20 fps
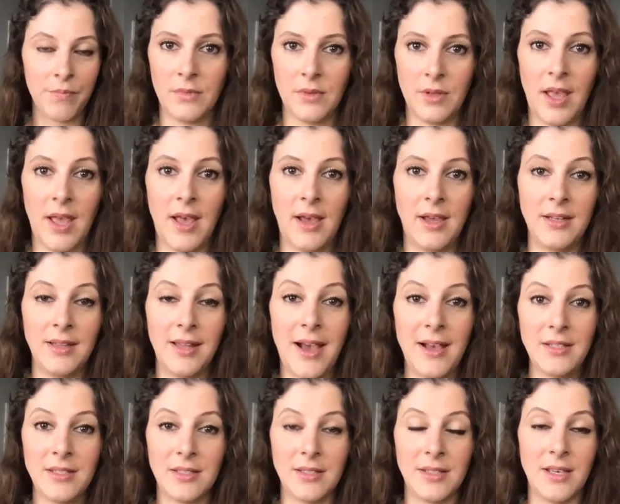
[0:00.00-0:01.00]
And
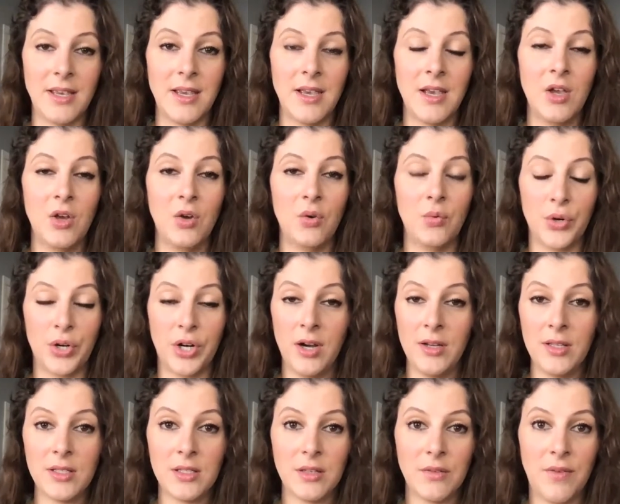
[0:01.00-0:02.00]
lastly,
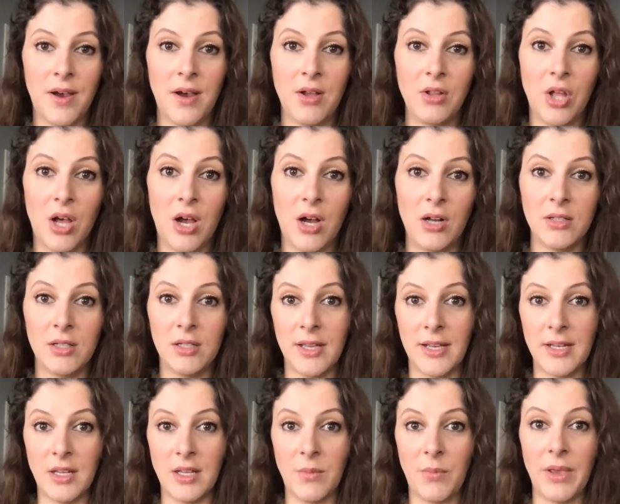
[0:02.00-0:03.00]
regardless of how long the
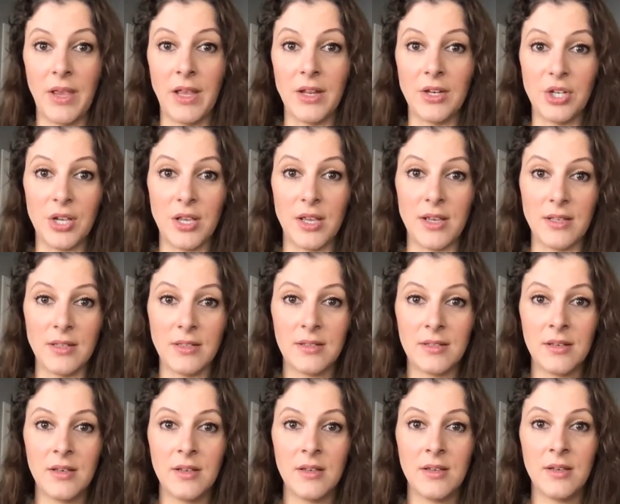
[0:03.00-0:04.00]
landing page is,
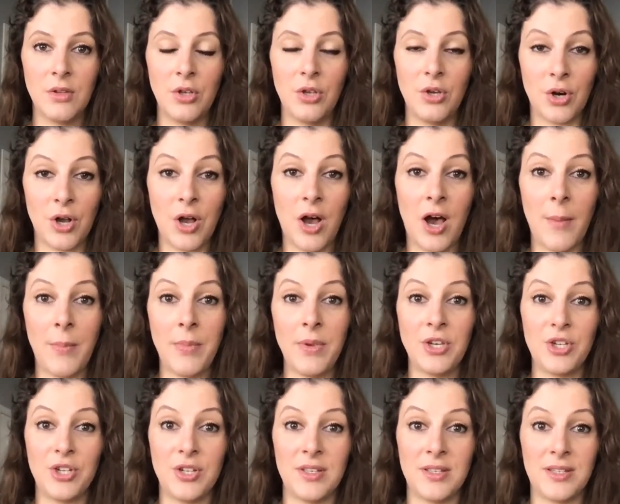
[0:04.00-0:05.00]
your copy
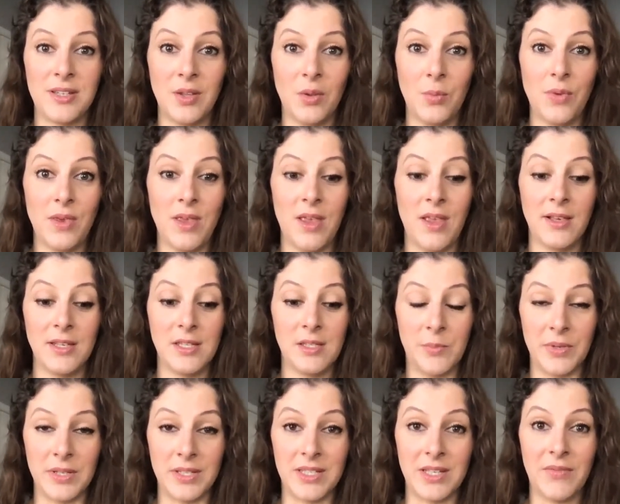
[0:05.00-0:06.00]
should still be
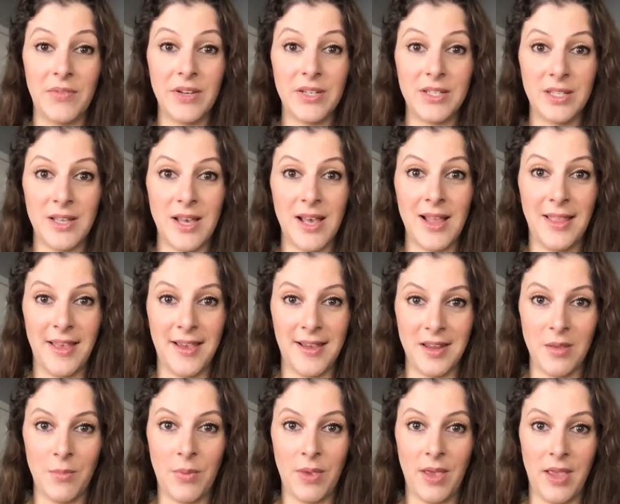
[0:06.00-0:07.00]
specific to that
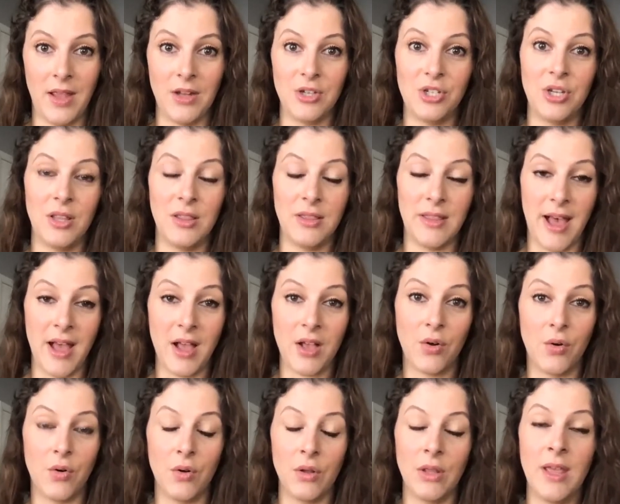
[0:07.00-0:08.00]
landing page, that
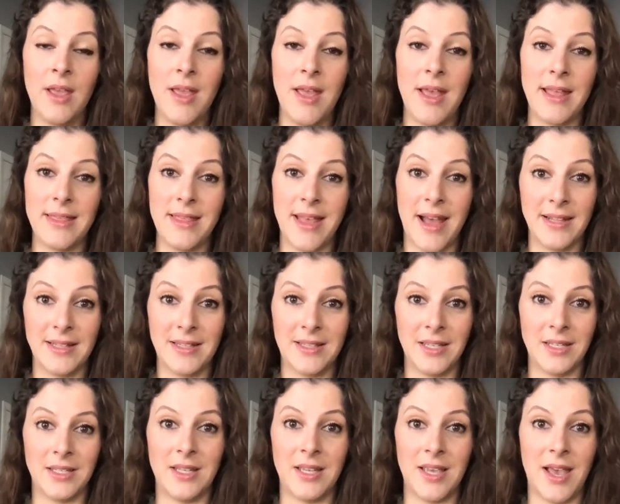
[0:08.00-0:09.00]
goal, and that
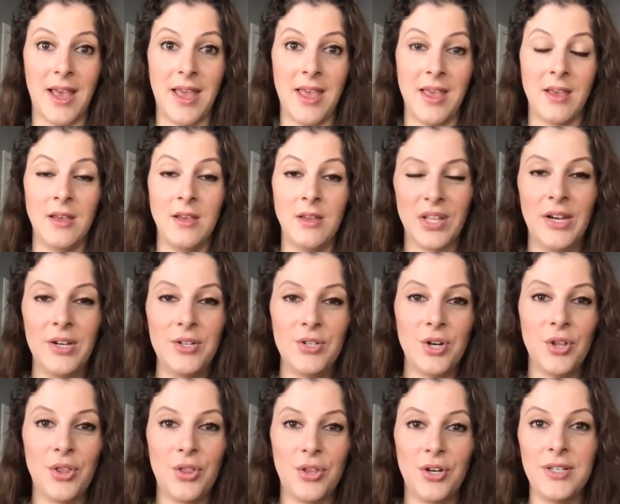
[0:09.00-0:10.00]
CTA. Here's
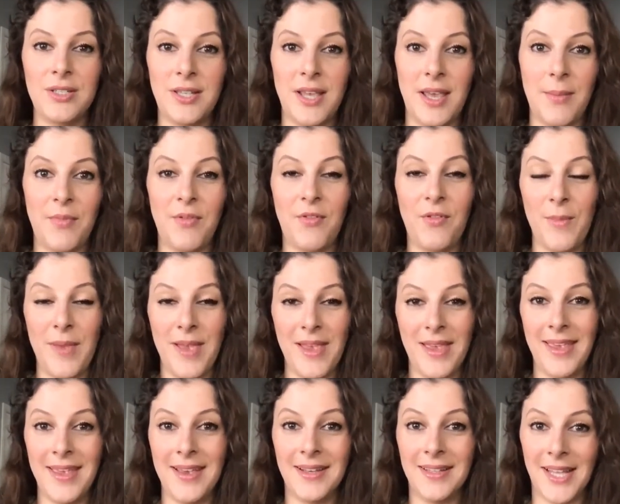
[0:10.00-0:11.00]
our third tip for
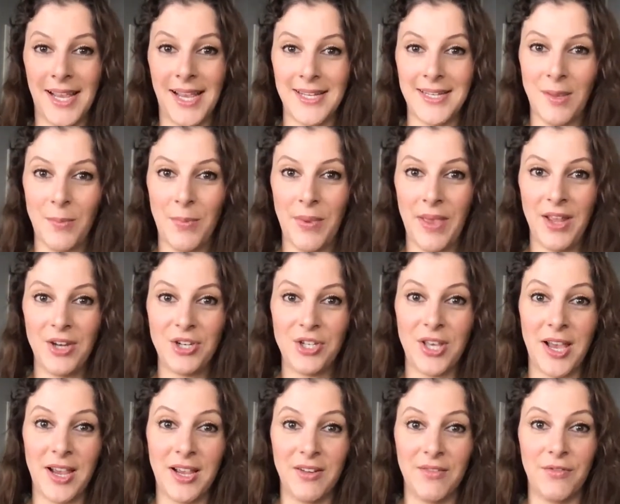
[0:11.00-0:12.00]
making a landing page
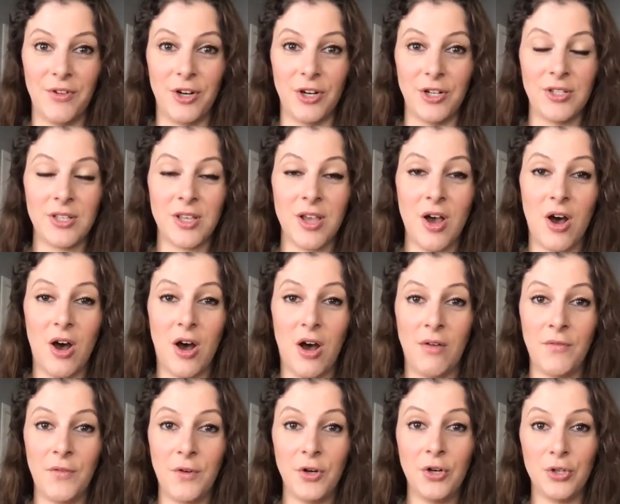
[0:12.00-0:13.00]
that converts
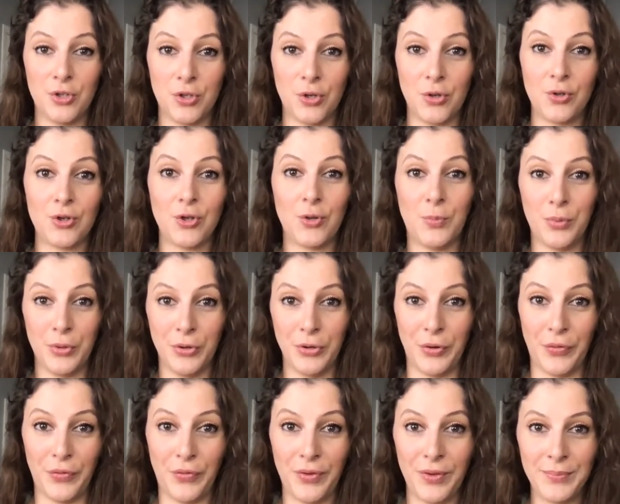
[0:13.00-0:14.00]
offer social
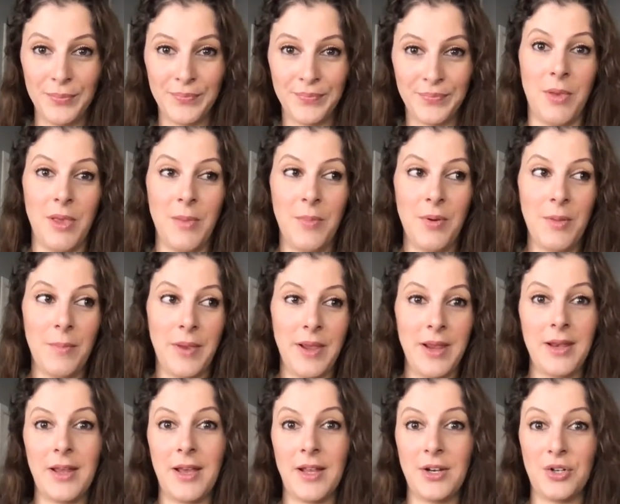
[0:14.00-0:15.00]
proof. People might
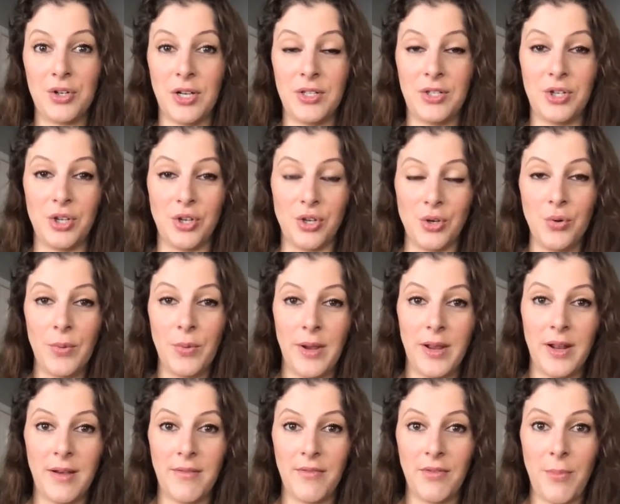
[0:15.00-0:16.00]
not trust you right
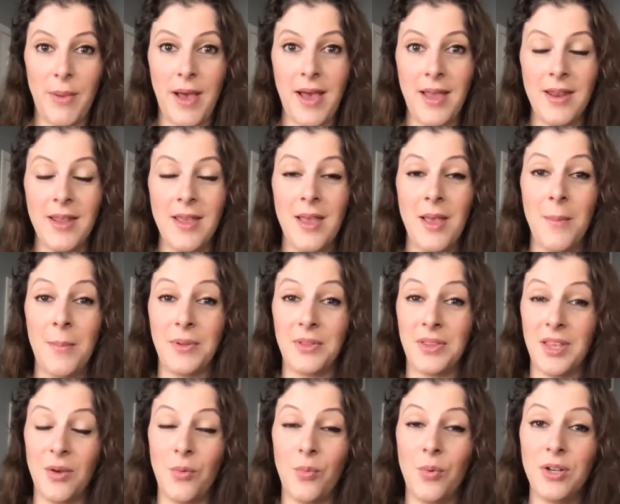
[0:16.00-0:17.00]
off the bat, but
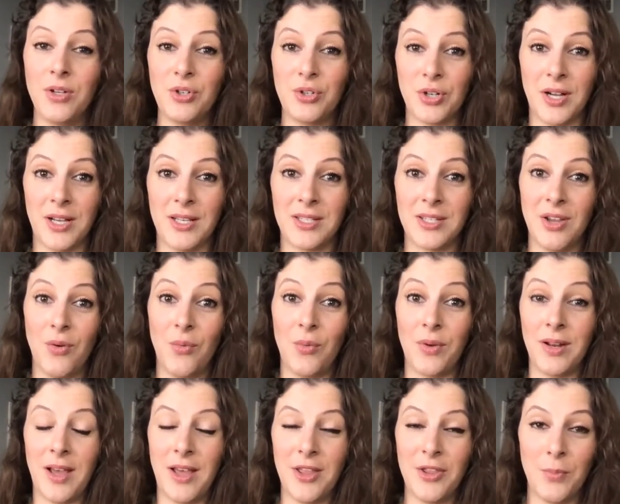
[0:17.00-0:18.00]
they will trust
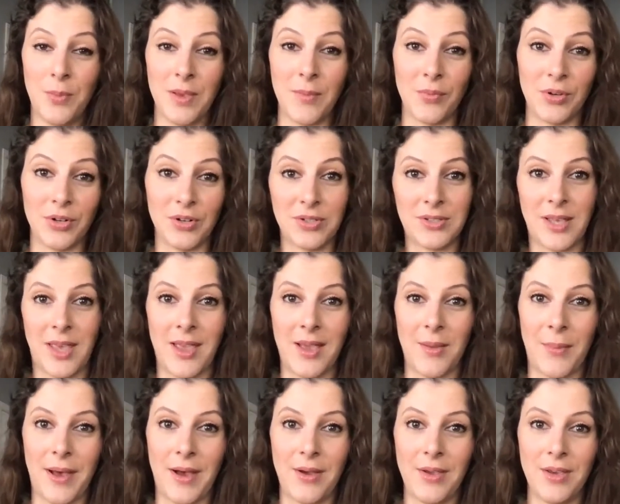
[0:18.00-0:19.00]
what other people are saying
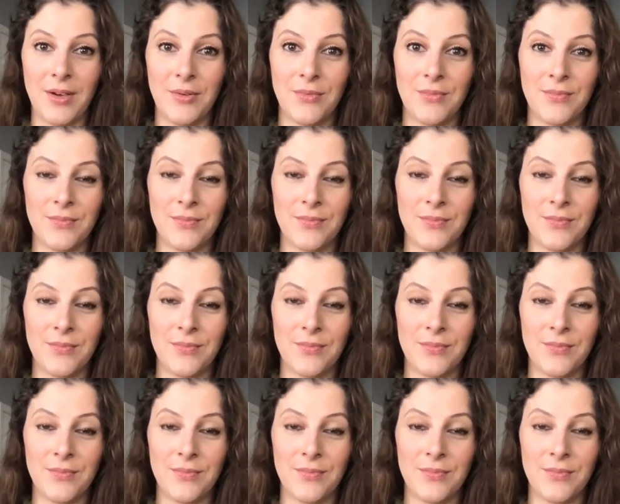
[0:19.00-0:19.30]
about you.